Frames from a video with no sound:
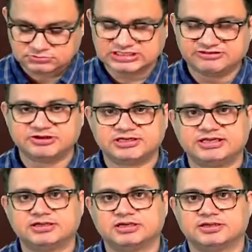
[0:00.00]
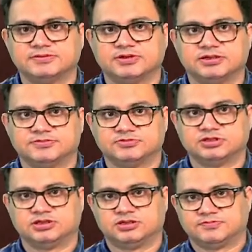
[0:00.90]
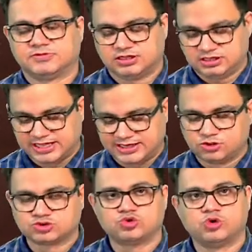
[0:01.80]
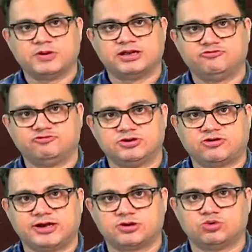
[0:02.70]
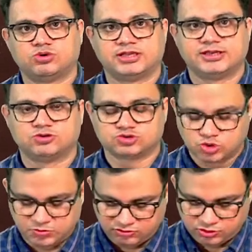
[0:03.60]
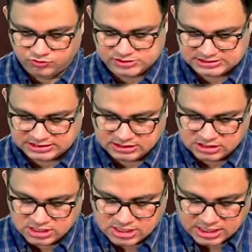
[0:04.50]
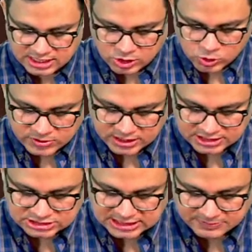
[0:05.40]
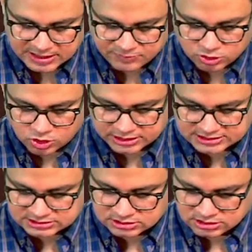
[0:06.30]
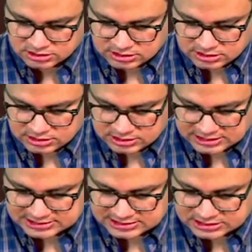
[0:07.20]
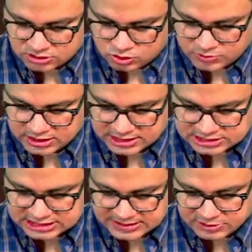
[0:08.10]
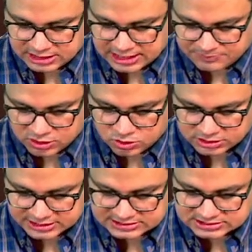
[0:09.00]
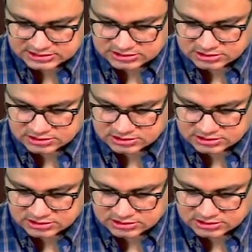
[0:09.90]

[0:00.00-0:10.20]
If we take a laryngoscope and if we try to do a laryngoscopy, we will see a omega shaped epiglottis. This is the omega shaped epiglottis.